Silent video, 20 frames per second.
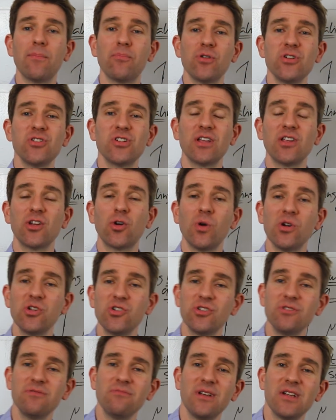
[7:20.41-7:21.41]
appreciate the
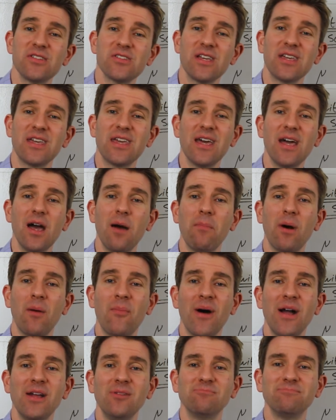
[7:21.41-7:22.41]
question. Take care. Bye
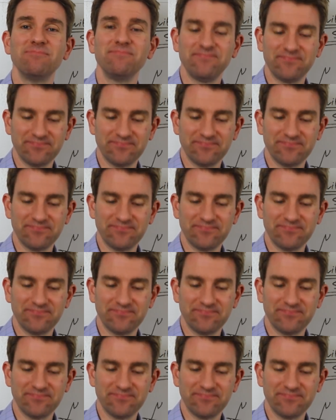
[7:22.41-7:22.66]
bye.